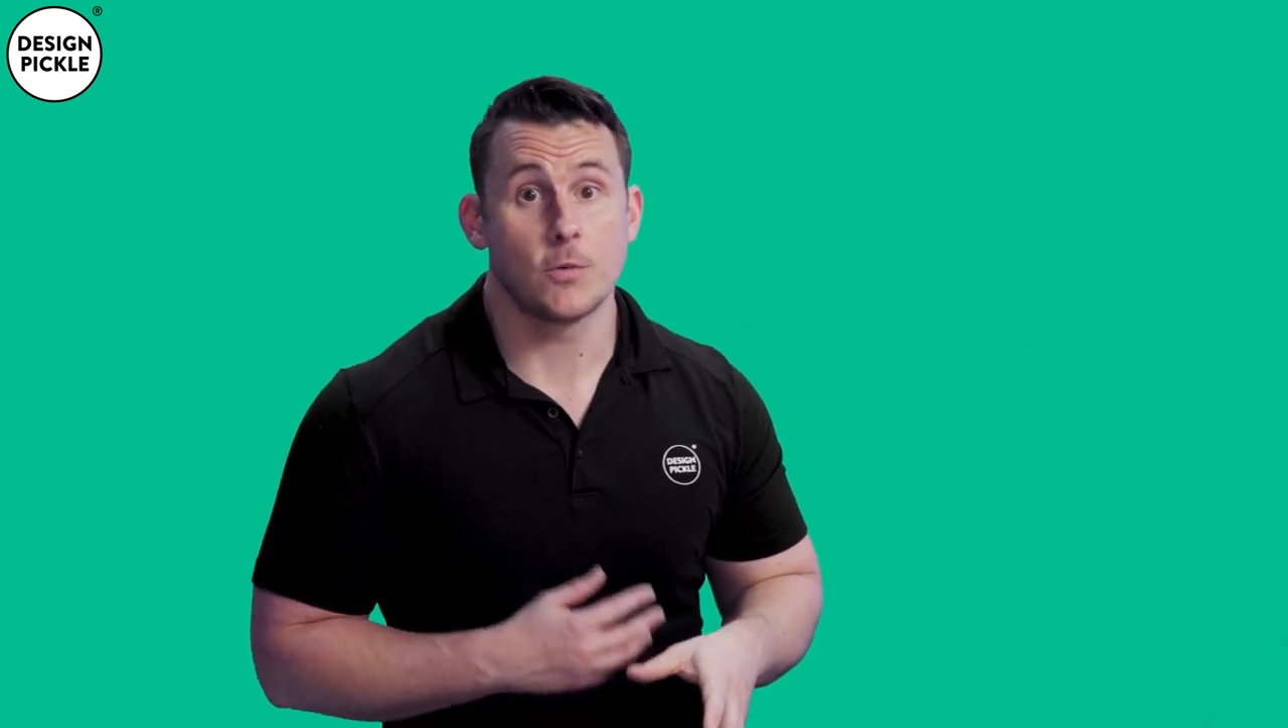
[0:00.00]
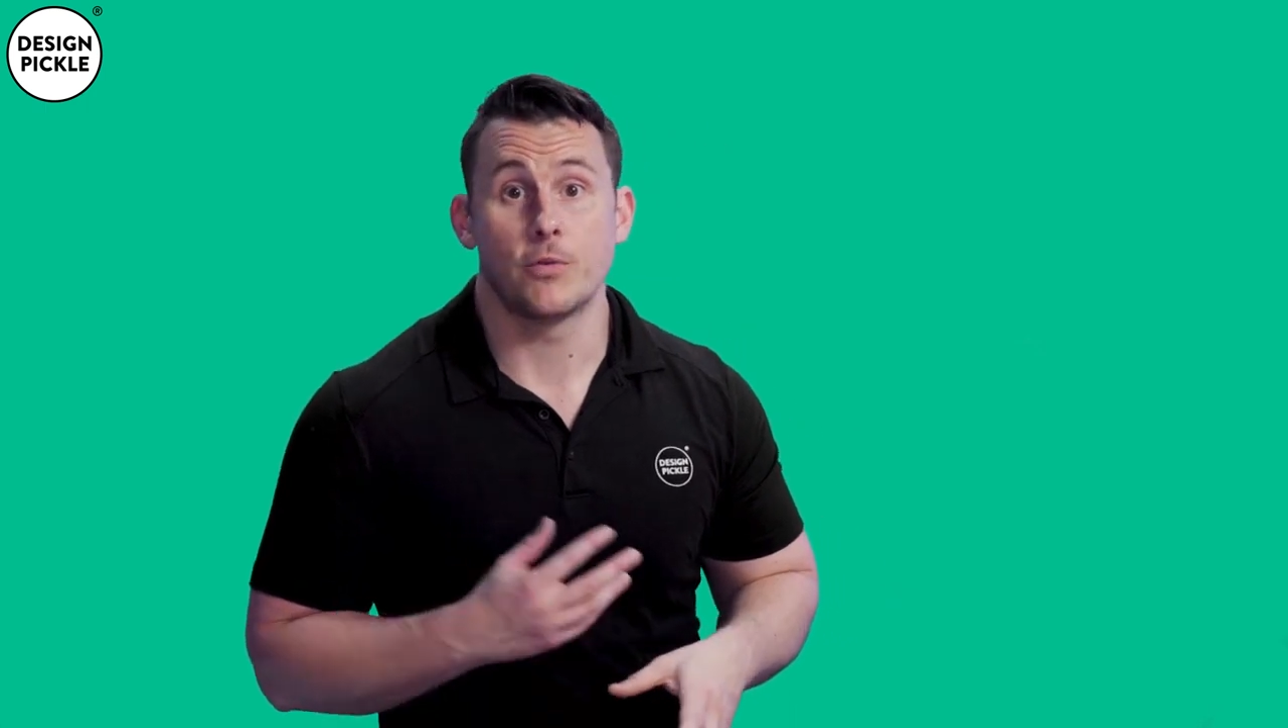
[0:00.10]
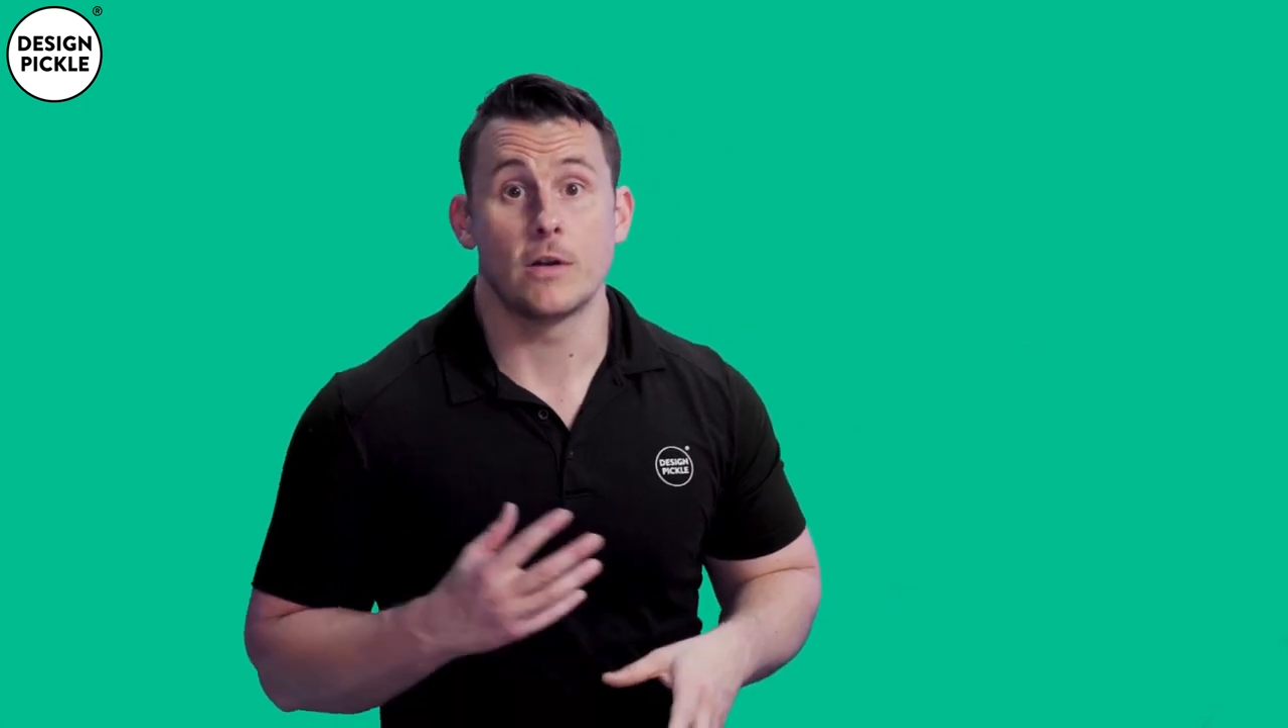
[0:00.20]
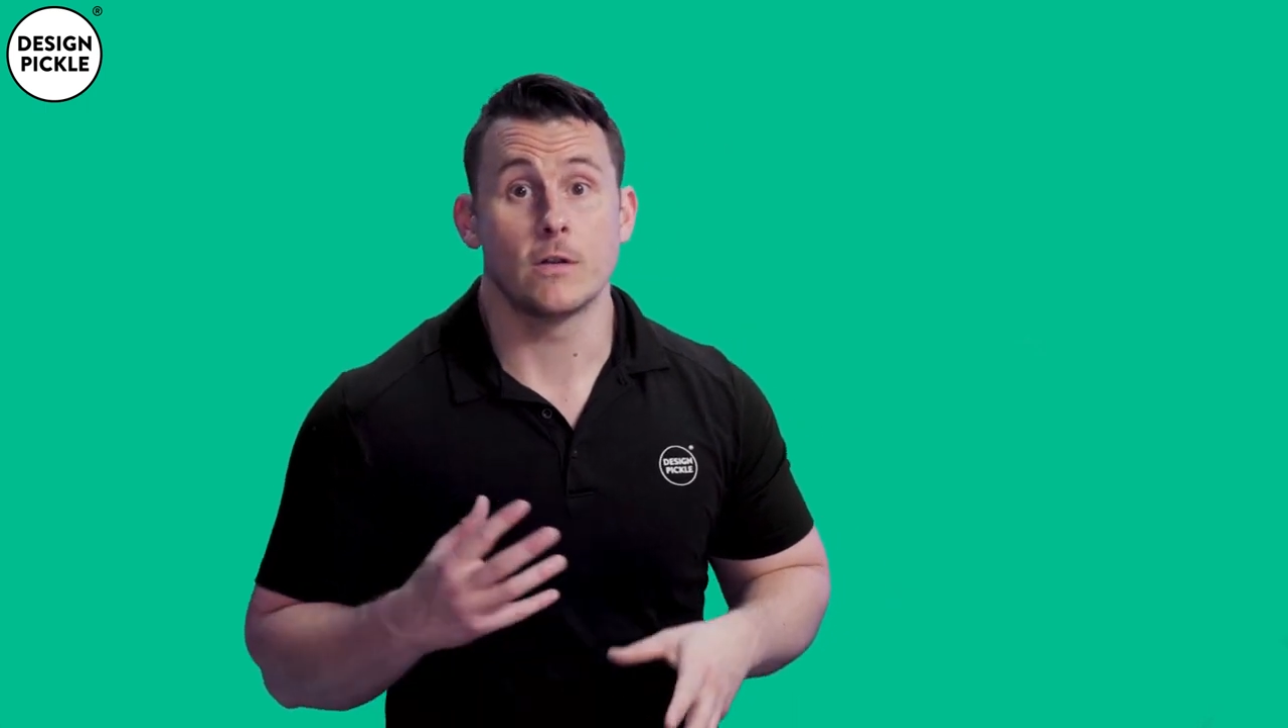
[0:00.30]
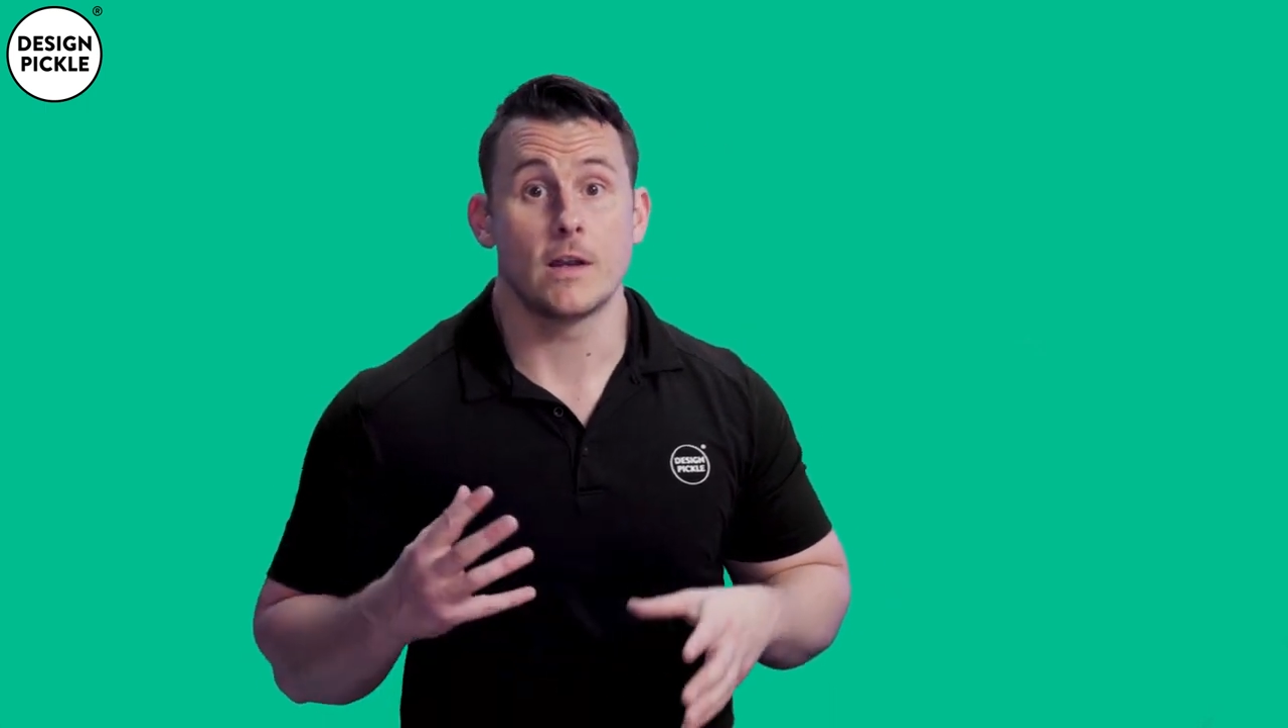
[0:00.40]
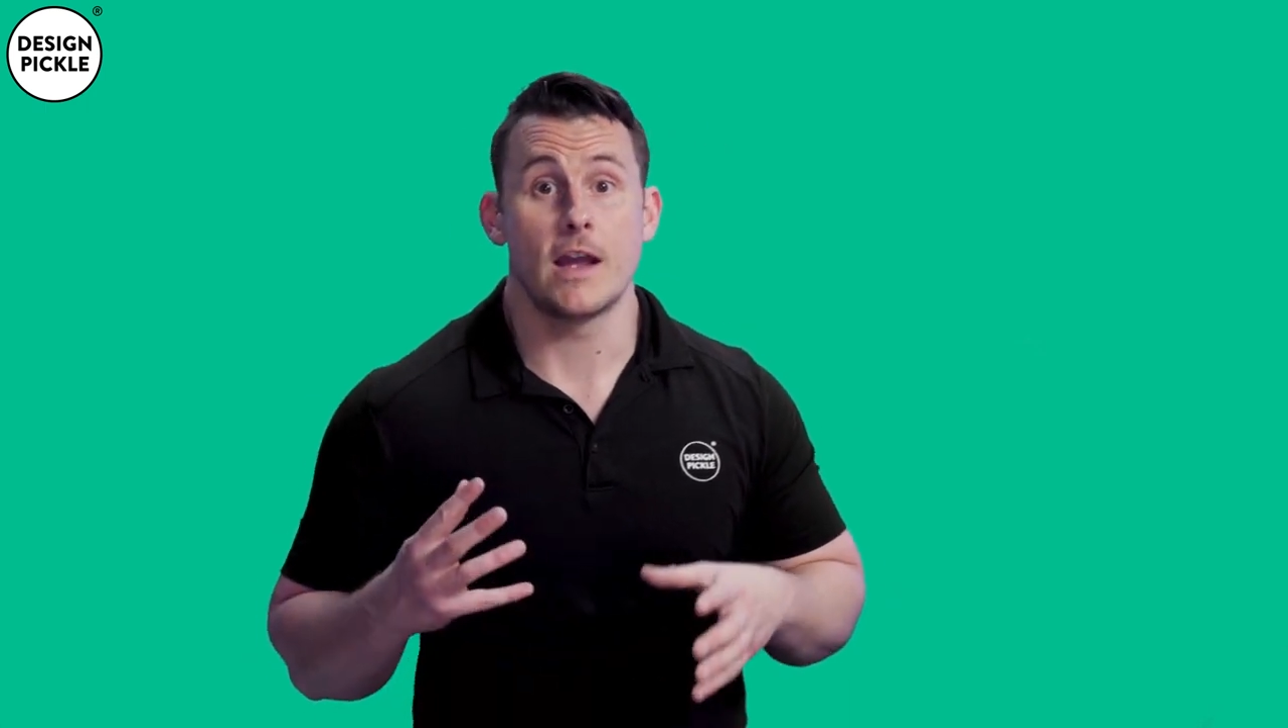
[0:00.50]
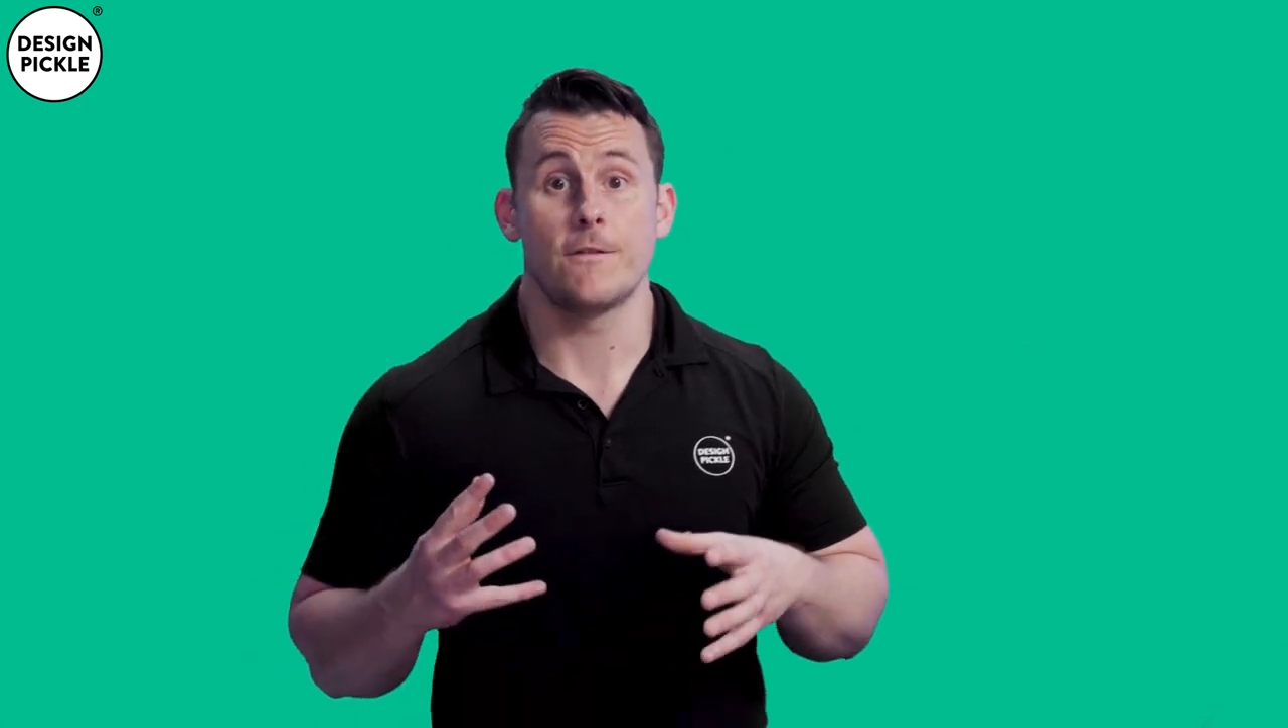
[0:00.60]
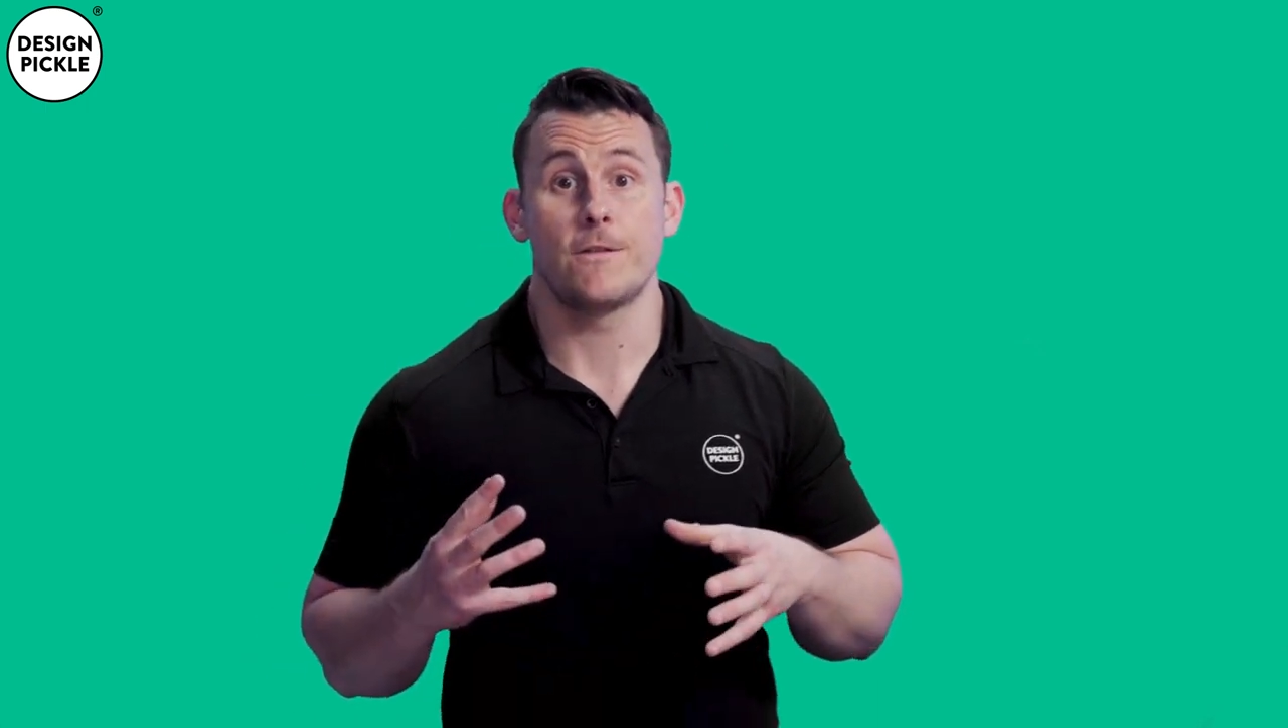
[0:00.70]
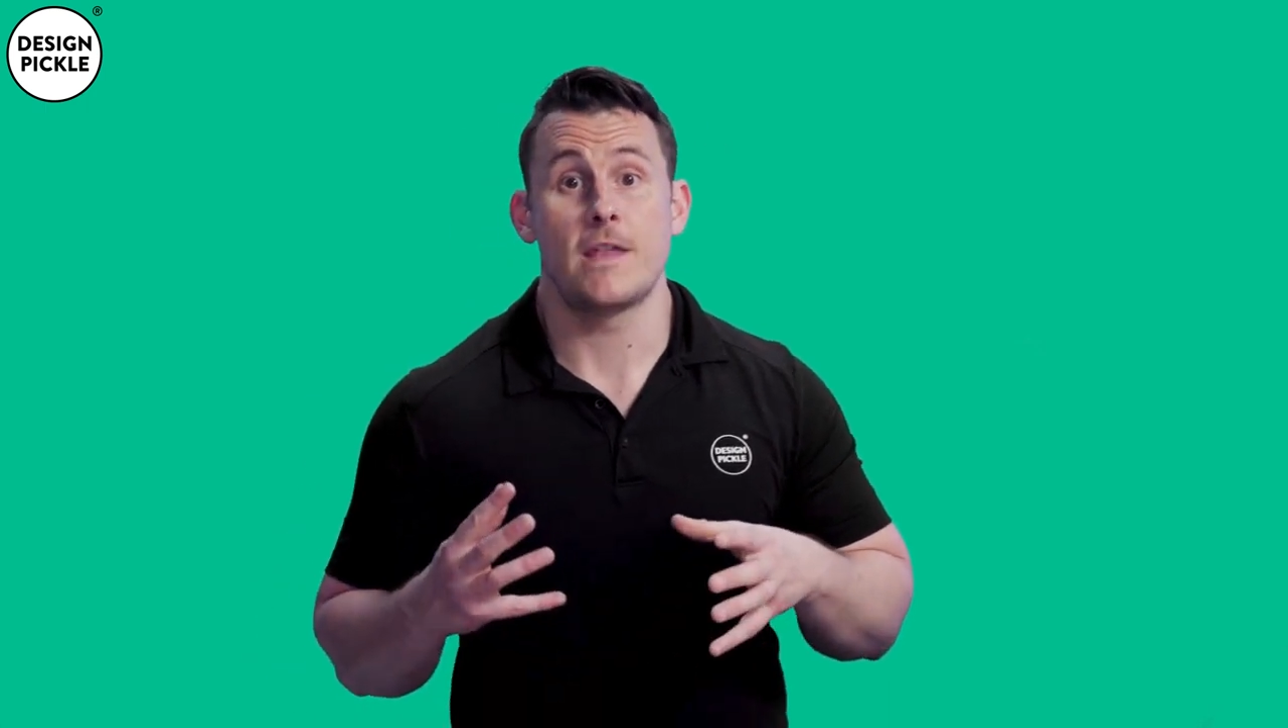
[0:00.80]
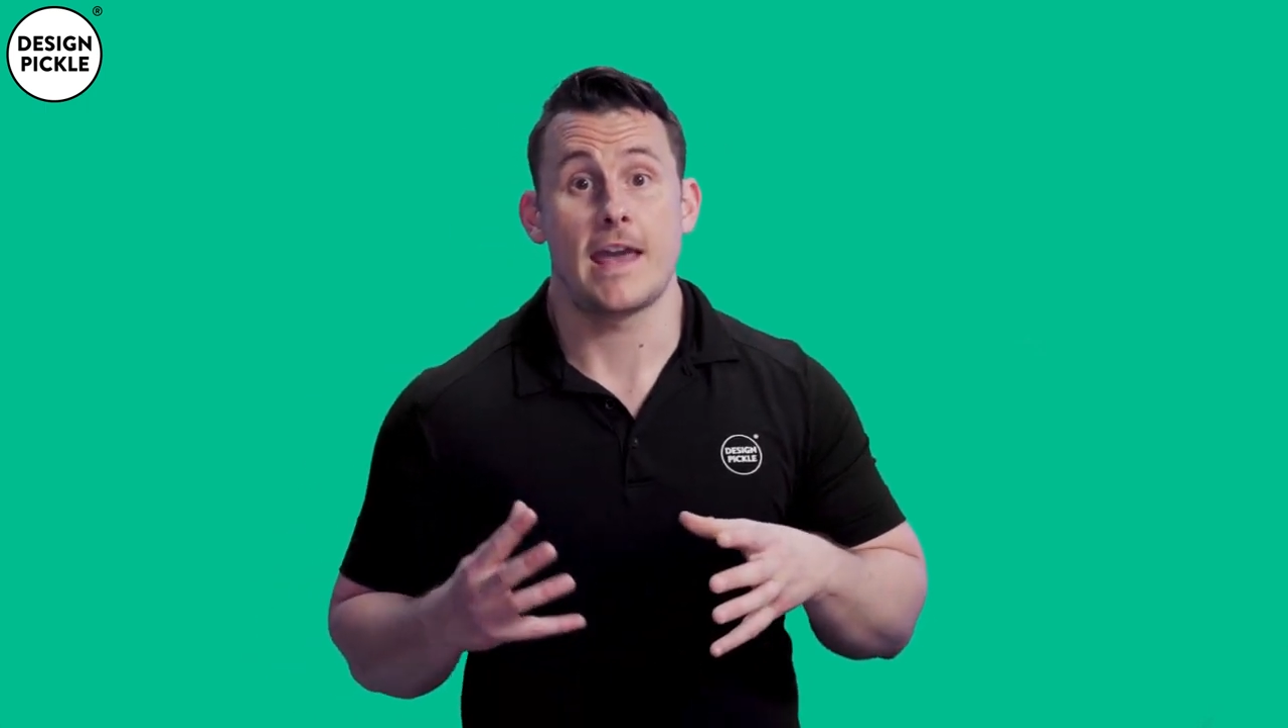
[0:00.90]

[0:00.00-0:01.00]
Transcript: printer if they